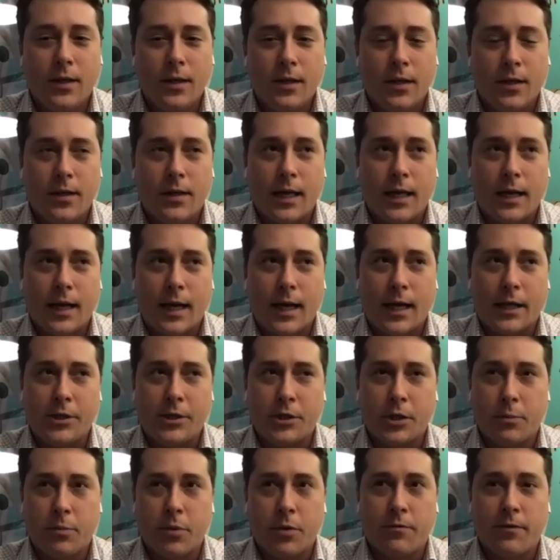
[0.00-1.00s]
that I
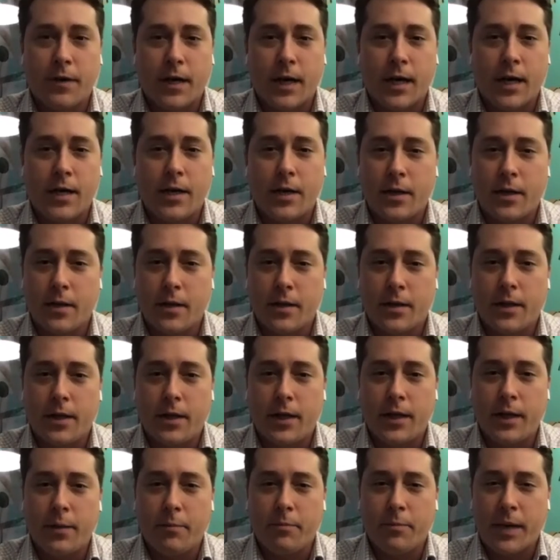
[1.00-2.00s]
should provide
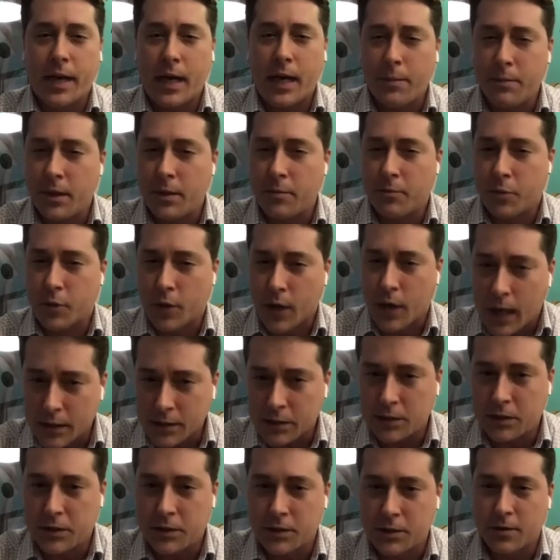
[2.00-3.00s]
the payment
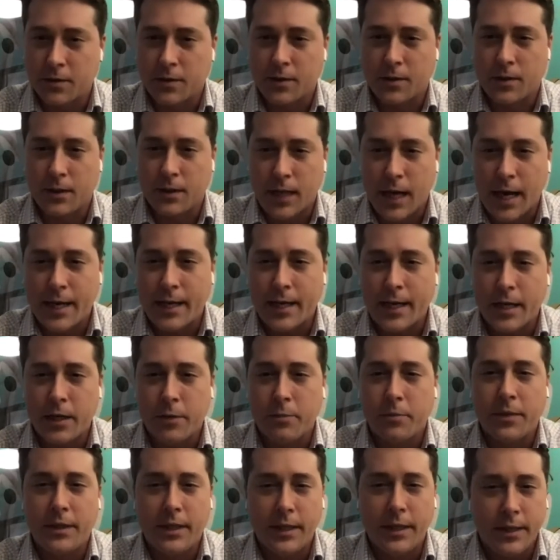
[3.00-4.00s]
processor line
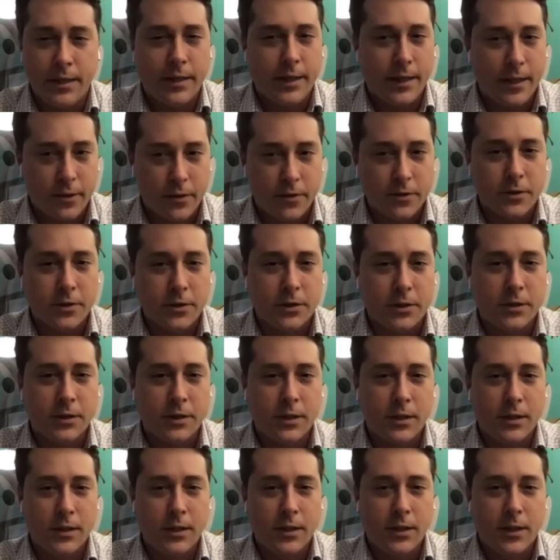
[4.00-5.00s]
item details
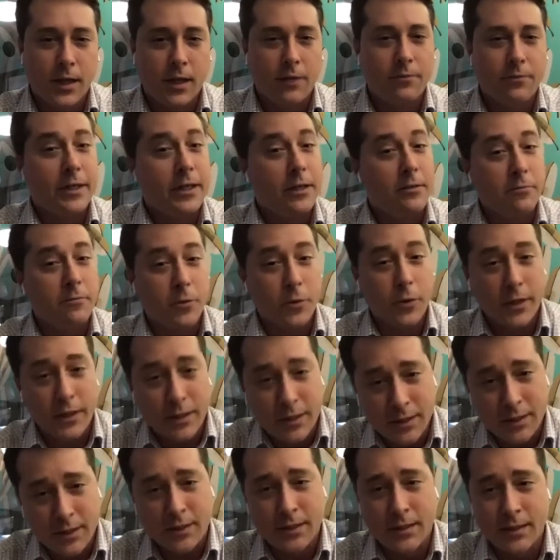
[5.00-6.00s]
of an
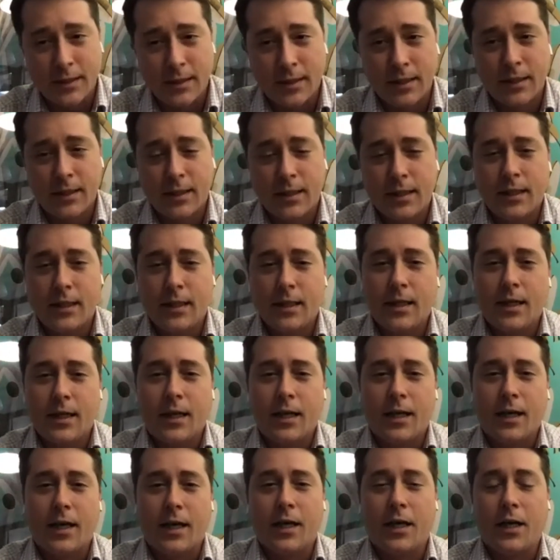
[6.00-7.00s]
invoice.
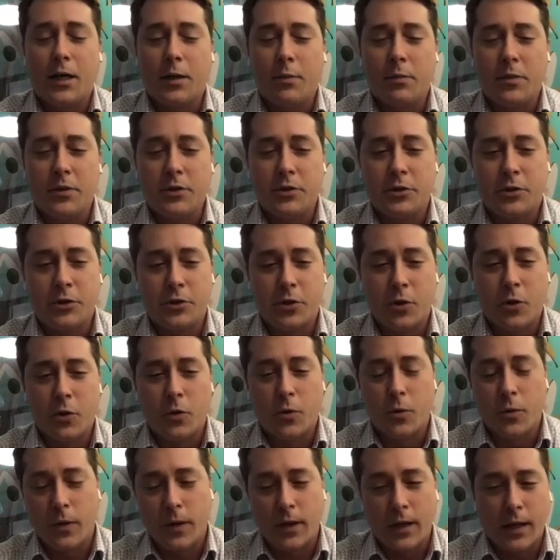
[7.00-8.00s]

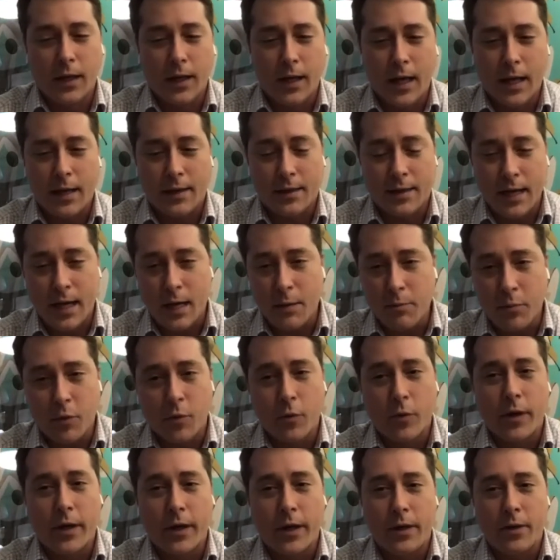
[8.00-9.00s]
So at that
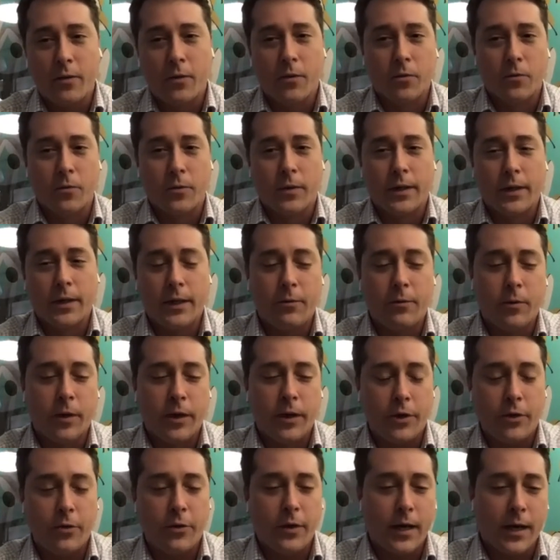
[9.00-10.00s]
point, really what
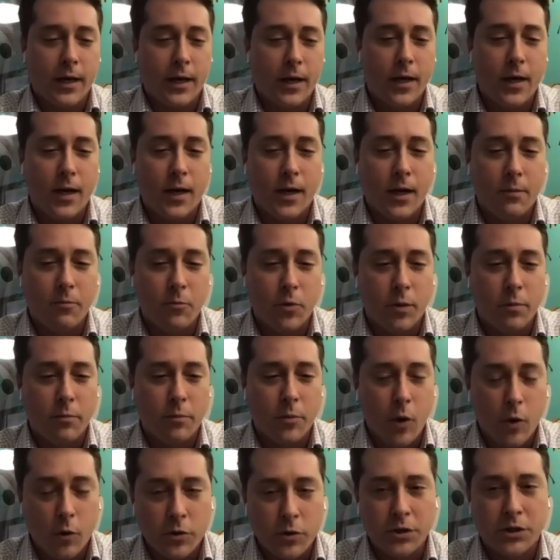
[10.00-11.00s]

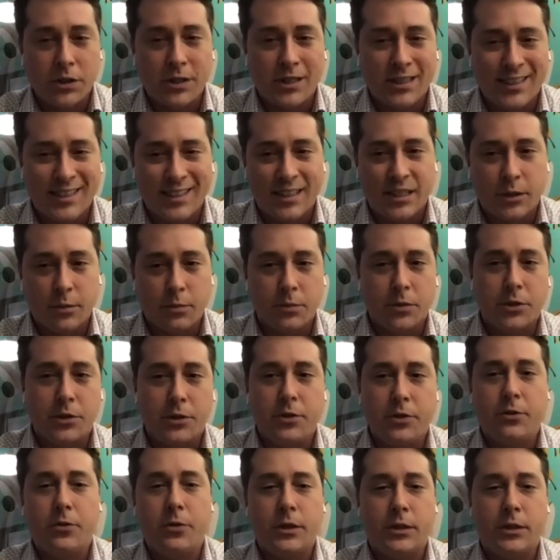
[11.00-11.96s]
most systems do is